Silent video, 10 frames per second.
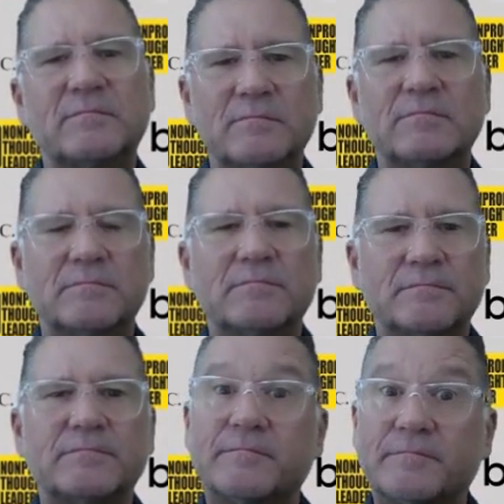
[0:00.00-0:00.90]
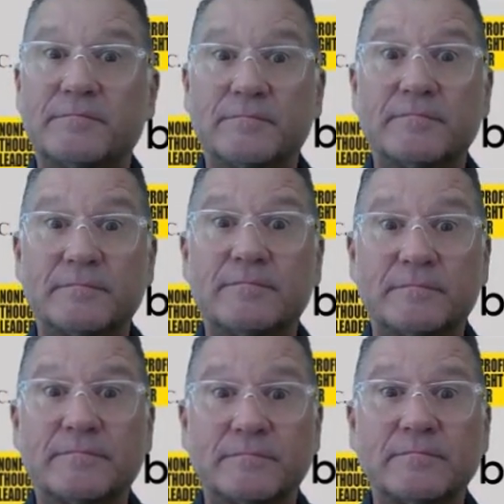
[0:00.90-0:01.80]

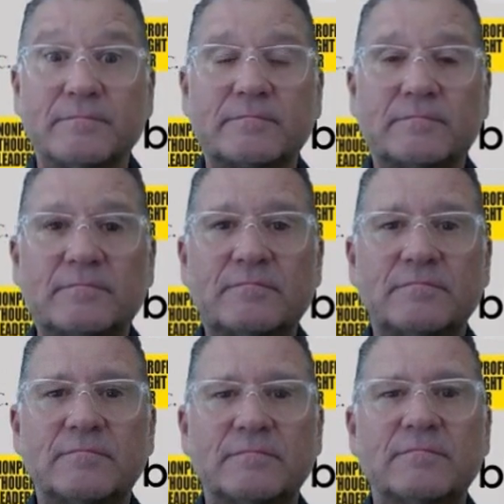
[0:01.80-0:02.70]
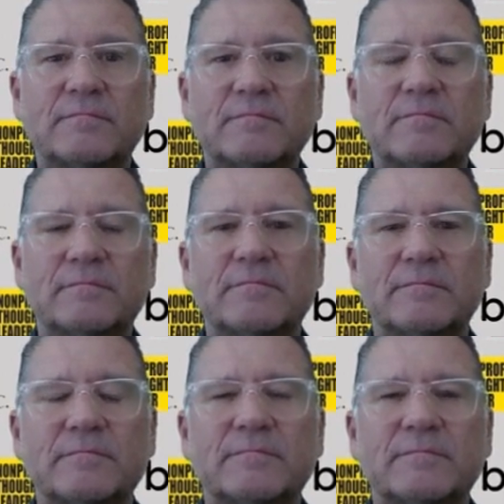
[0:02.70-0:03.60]

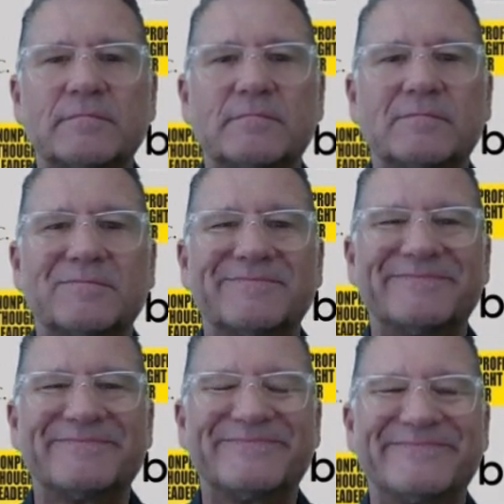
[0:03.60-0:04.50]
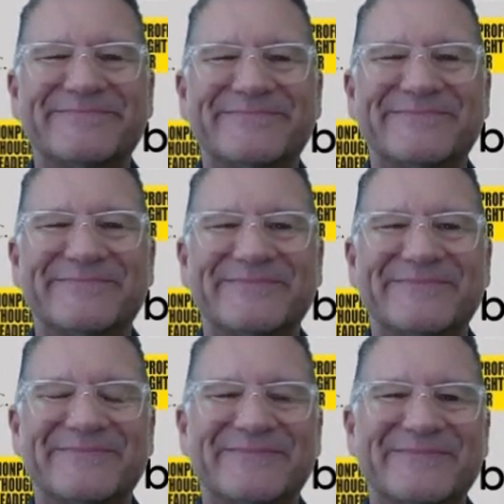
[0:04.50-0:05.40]

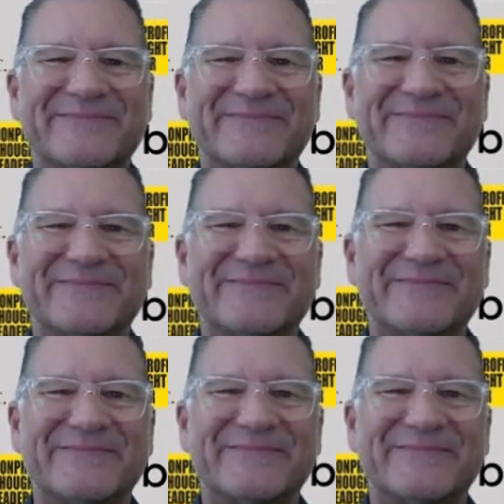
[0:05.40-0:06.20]
[no speech]